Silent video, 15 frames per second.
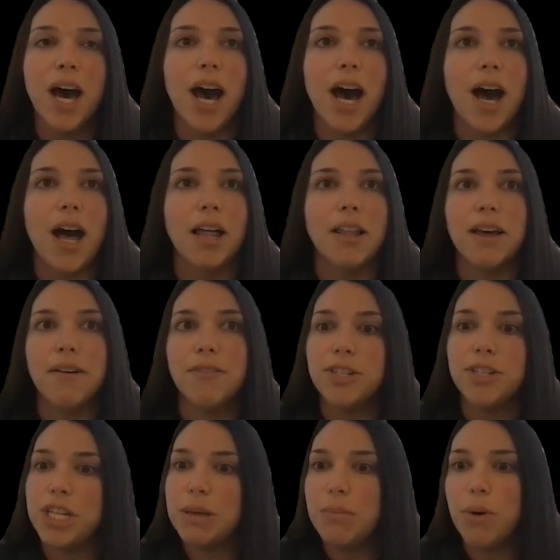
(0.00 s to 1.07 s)

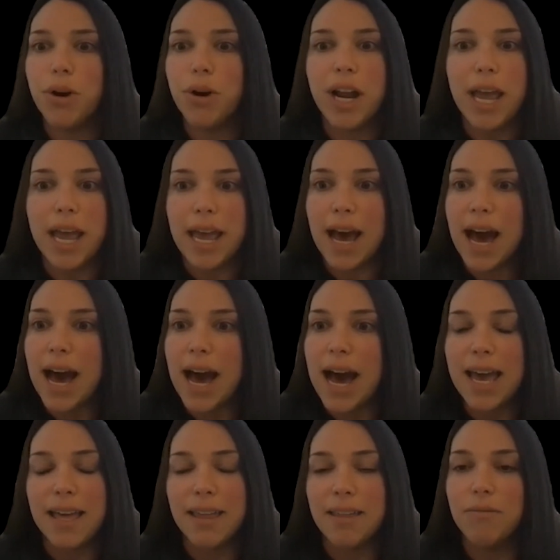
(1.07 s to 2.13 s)
leveraging more
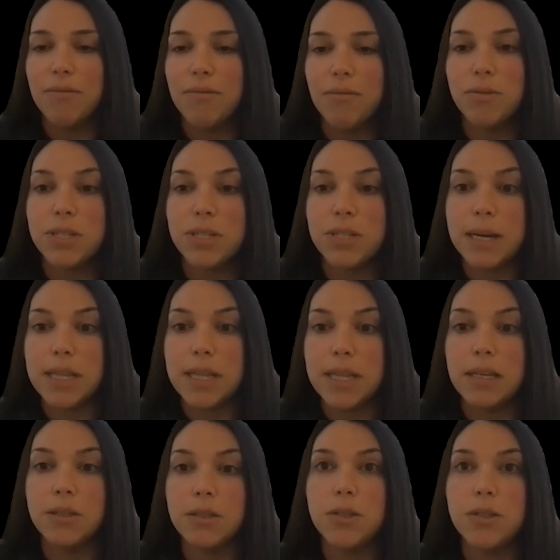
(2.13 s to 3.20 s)
AI, those types of
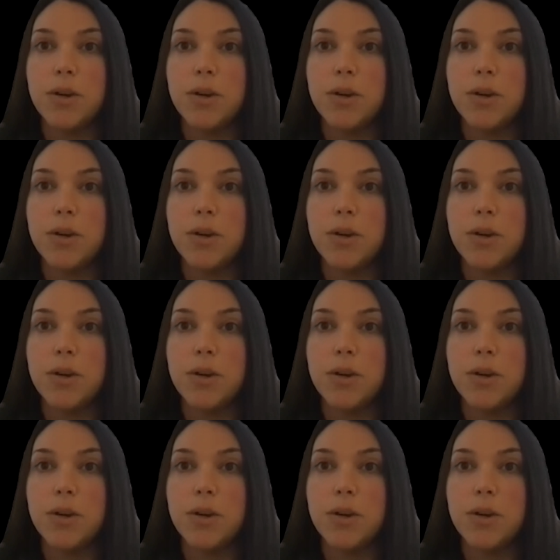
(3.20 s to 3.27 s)
things.